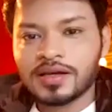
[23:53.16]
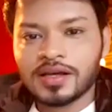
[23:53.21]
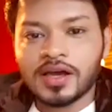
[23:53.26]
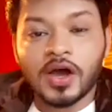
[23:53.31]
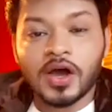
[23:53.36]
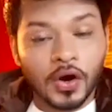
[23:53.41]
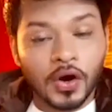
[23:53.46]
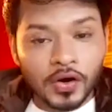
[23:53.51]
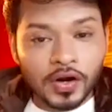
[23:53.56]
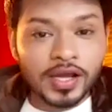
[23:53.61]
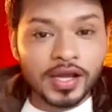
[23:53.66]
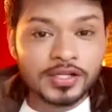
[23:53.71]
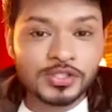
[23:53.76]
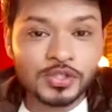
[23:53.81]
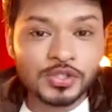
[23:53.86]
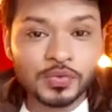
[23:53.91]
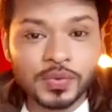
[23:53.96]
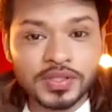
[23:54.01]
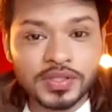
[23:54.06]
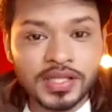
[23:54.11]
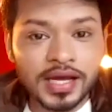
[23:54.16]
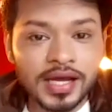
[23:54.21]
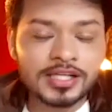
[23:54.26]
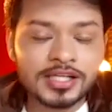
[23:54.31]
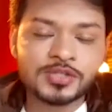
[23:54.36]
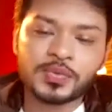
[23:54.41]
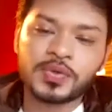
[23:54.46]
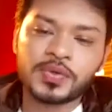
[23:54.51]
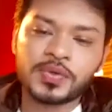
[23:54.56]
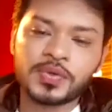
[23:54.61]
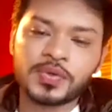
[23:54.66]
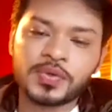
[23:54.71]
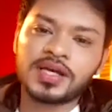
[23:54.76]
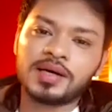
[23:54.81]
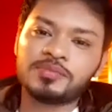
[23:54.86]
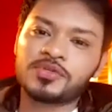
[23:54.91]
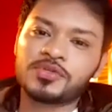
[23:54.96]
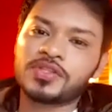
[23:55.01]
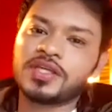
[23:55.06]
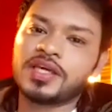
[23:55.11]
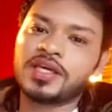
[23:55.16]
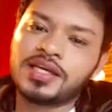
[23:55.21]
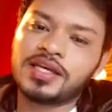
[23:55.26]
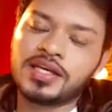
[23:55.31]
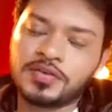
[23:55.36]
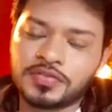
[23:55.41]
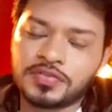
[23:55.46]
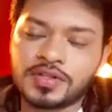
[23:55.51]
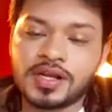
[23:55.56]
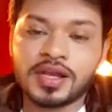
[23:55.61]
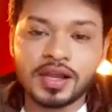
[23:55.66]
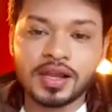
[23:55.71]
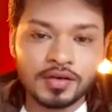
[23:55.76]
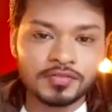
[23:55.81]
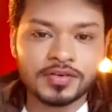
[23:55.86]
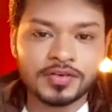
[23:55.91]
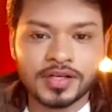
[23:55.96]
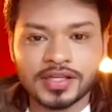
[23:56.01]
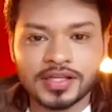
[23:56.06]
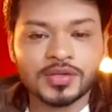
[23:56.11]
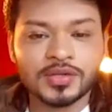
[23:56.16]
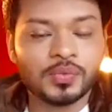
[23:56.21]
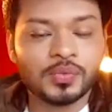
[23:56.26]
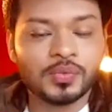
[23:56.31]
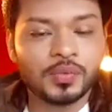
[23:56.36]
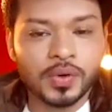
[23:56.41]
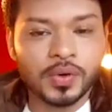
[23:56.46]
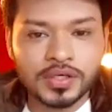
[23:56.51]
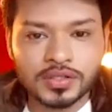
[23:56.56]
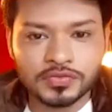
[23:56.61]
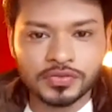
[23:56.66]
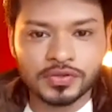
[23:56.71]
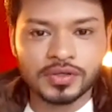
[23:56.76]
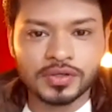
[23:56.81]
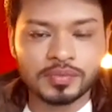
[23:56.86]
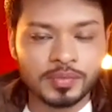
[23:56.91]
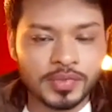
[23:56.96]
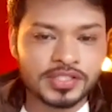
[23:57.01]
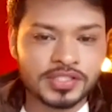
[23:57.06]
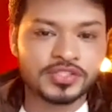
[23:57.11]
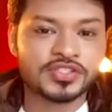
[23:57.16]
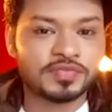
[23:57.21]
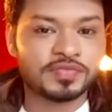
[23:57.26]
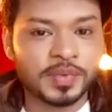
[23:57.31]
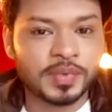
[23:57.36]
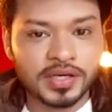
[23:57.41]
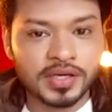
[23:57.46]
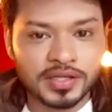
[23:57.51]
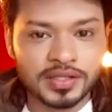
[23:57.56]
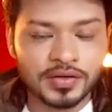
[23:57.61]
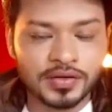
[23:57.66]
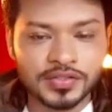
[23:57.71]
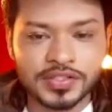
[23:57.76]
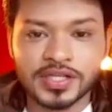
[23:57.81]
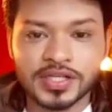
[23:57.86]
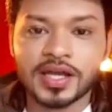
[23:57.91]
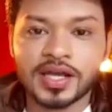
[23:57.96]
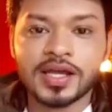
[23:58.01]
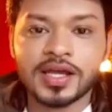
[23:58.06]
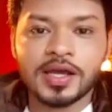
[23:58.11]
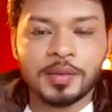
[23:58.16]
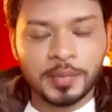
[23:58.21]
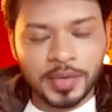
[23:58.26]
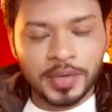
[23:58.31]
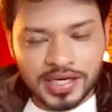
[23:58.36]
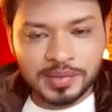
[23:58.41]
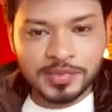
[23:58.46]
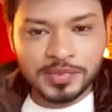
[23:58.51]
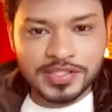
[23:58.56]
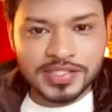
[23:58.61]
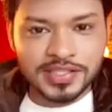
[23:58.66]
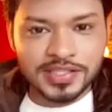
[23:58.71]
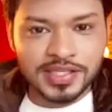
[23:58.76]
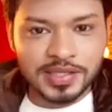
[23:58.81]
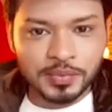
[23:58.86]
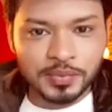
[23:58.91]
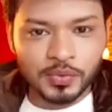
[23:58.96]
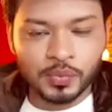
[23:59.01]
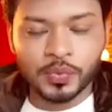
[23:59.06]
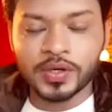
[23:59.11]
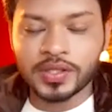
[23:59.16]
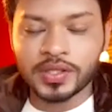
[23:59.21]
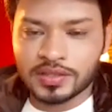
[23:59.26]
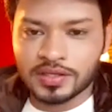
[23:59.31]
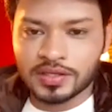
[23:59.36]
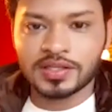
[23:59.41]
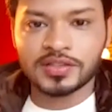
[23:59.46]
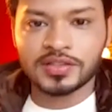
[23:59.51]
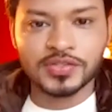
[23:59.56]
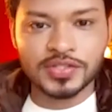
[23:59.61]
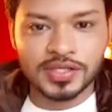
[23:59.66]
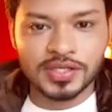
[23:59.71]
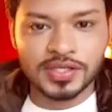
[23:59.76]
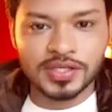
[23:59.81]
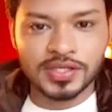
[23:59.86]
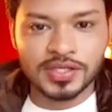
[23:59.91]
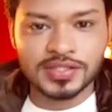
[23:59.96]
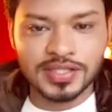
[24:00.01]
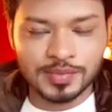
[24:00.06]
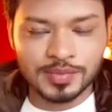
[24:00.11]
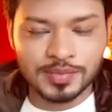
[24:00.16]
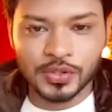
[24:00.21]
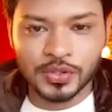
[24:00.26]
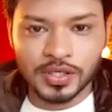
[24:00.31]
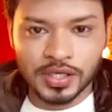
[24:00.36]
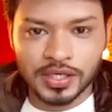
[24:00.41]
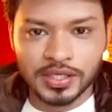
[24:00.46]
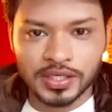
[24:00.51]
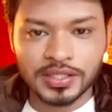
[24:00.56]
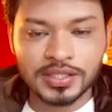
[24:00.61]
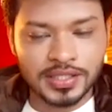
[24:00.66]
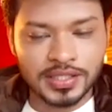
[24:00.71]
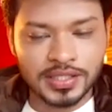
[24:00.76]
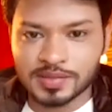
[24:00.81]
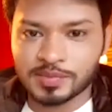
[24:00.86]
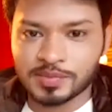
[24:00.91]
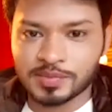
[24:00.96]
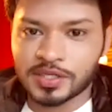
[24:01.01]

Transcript: All right. So with that, we come to the end of the lovely and the wonderful Mr. Shiv Pandit out here. My name is Sandeep with Hindustan Times Online. Thank you so